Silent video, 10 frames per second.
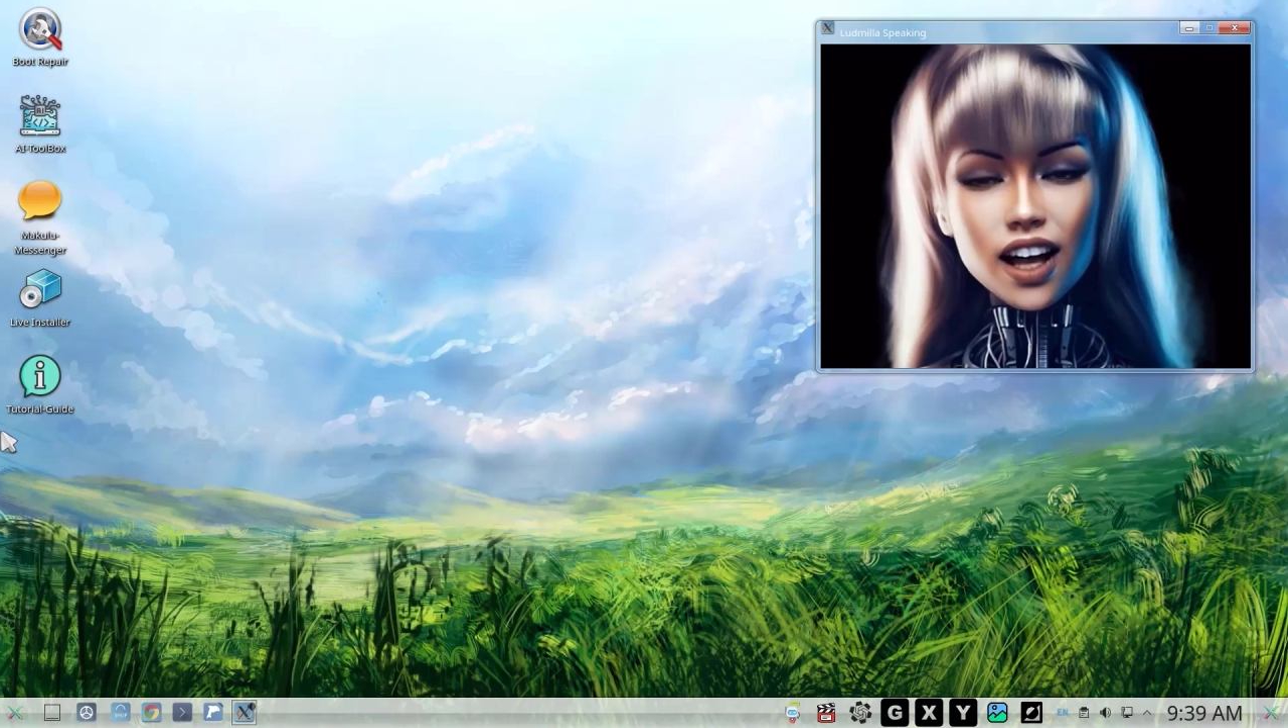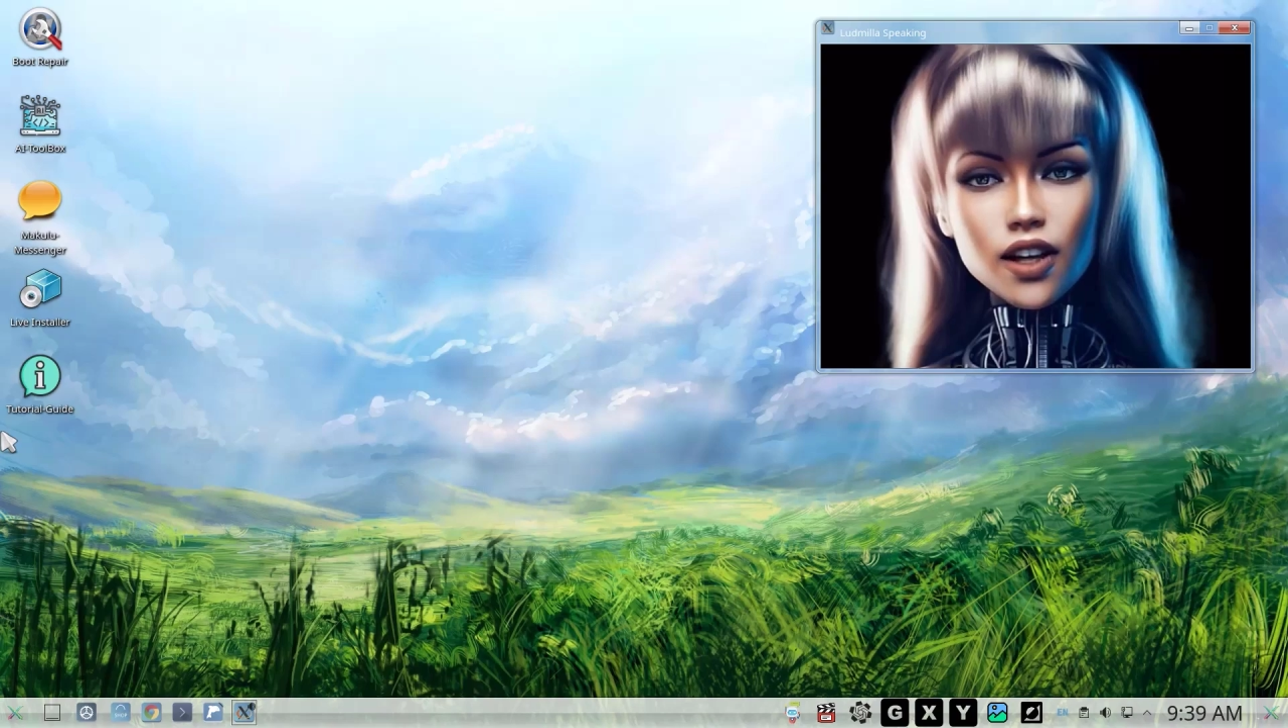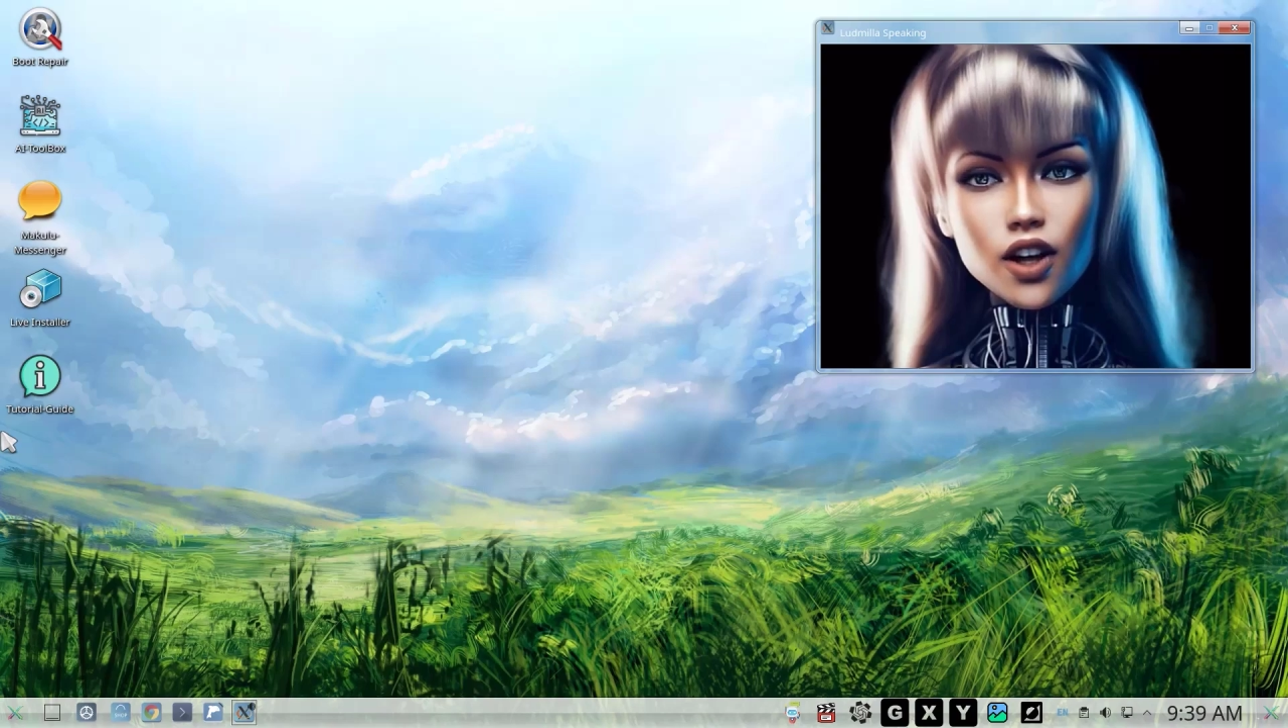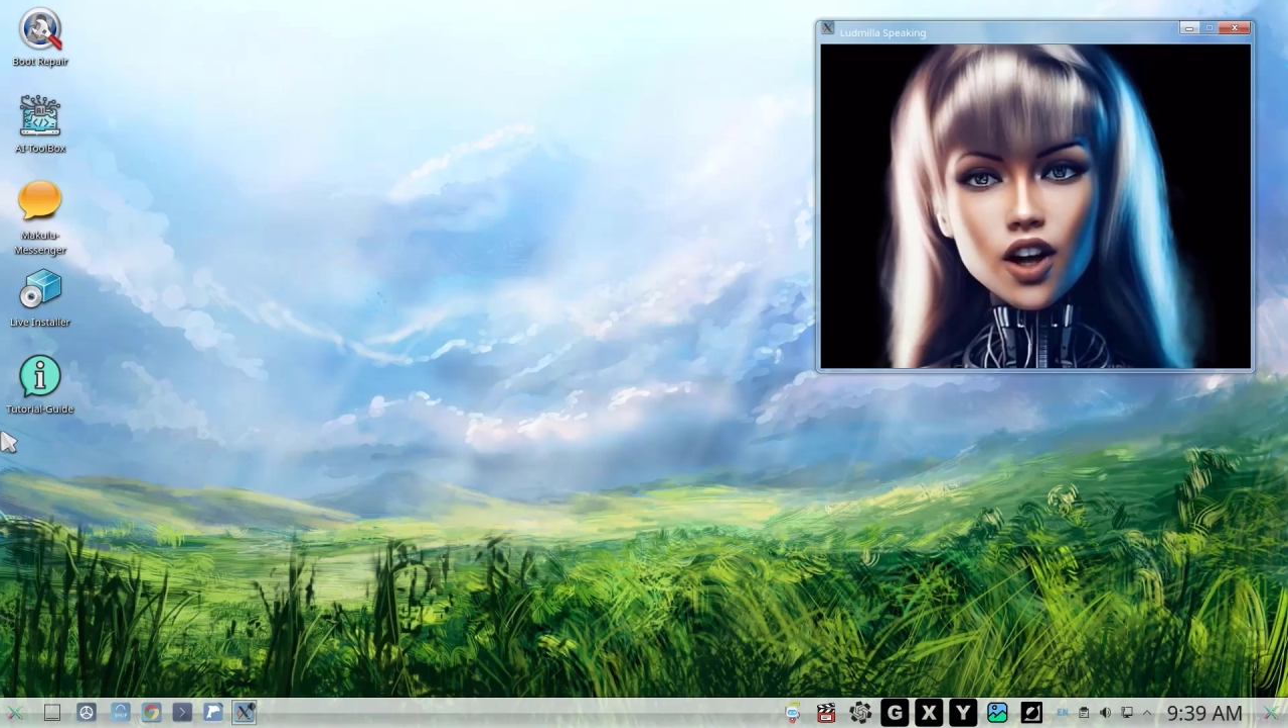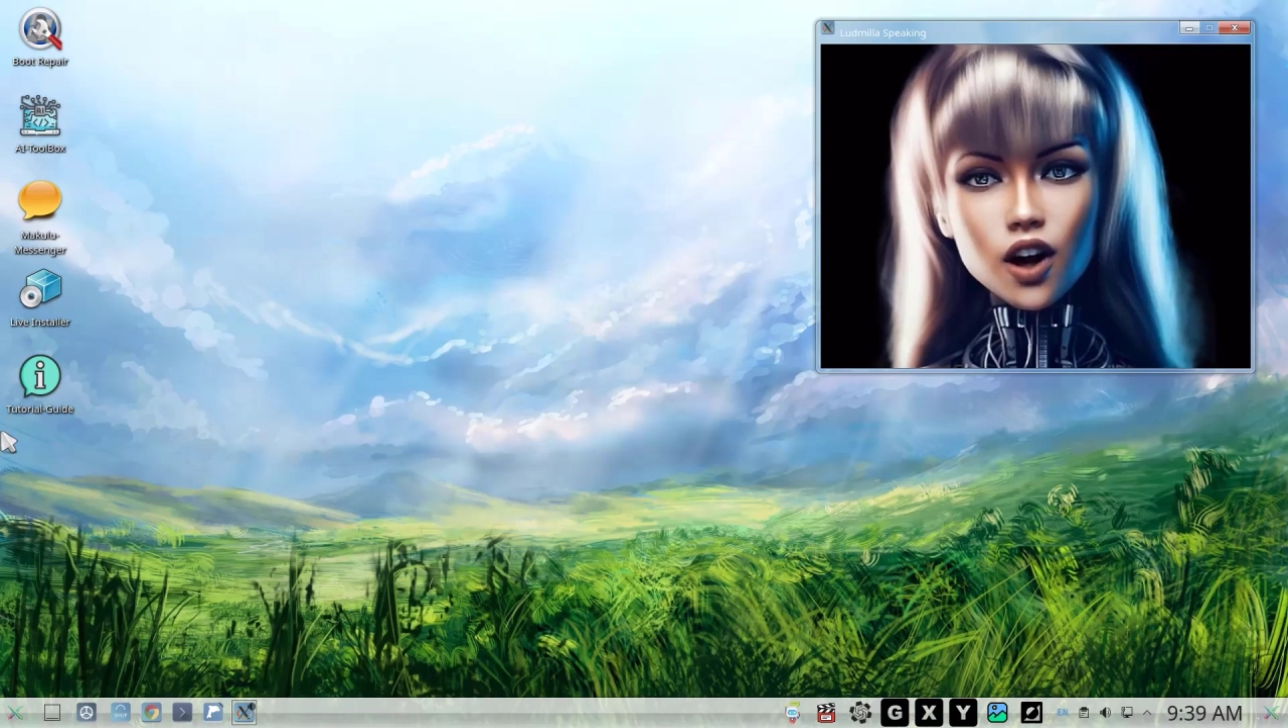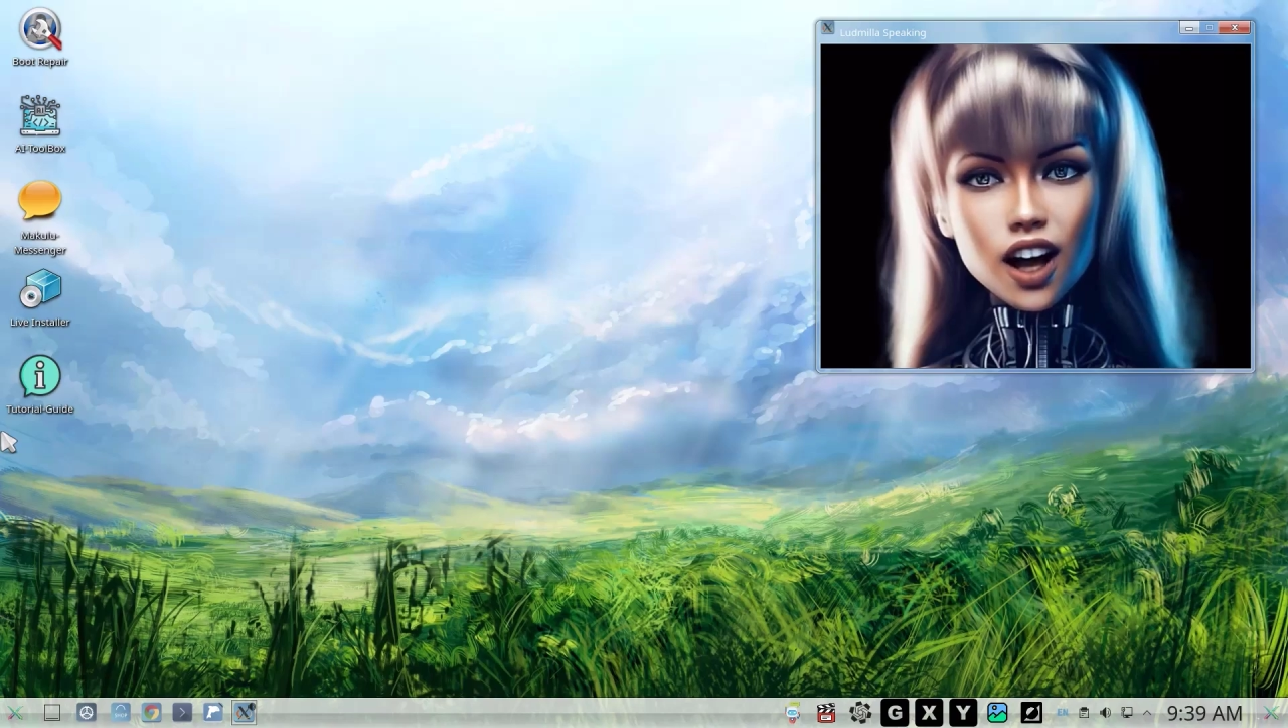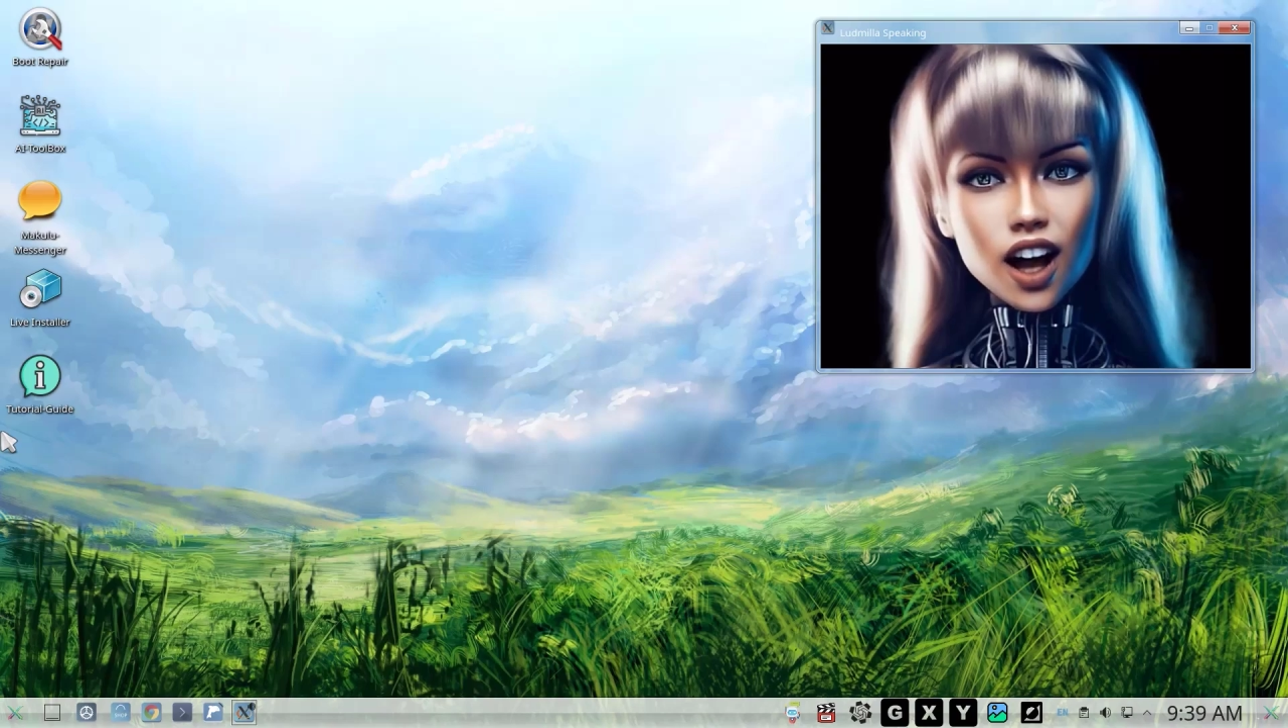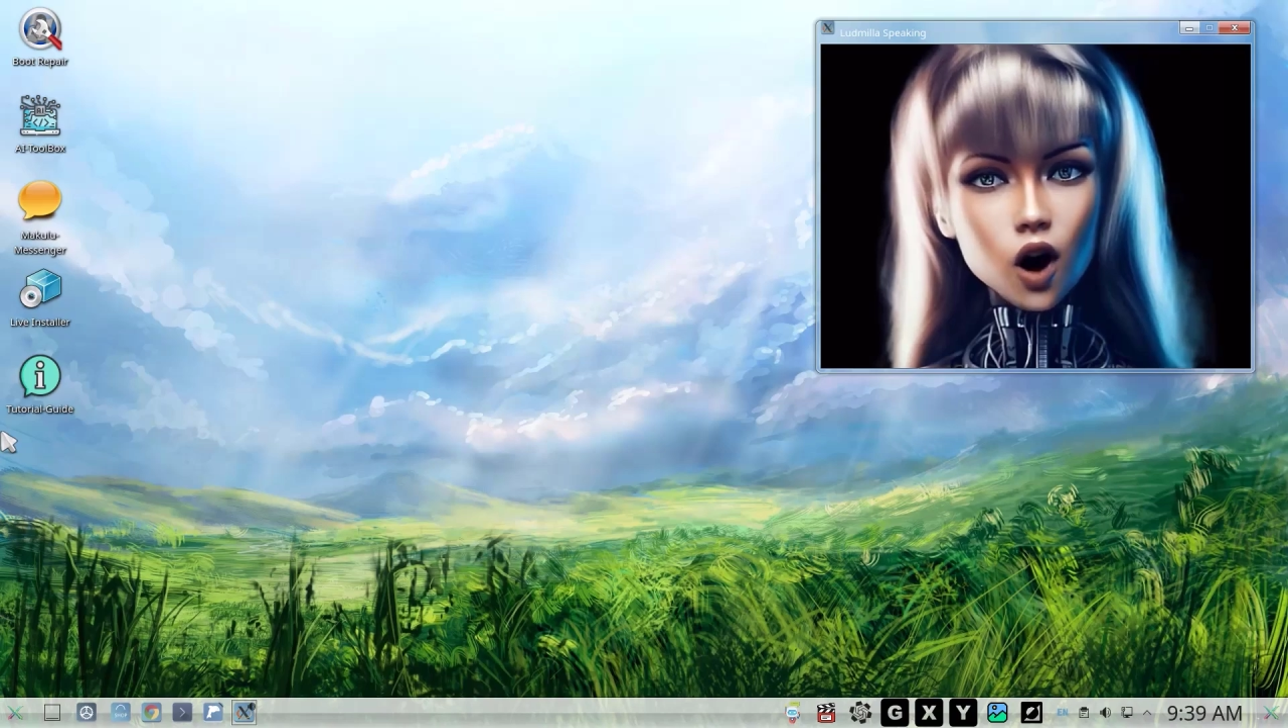capture.